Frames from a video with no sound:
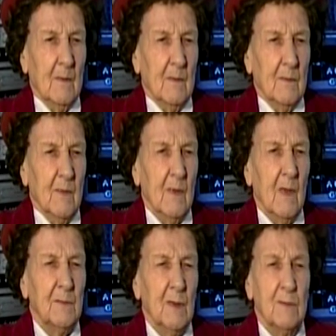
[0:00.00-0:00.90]
Then I
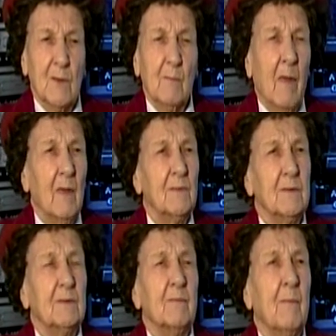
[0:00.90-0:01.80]
send you
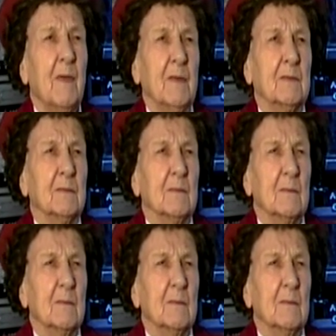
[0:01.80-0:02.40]
pulses of peace.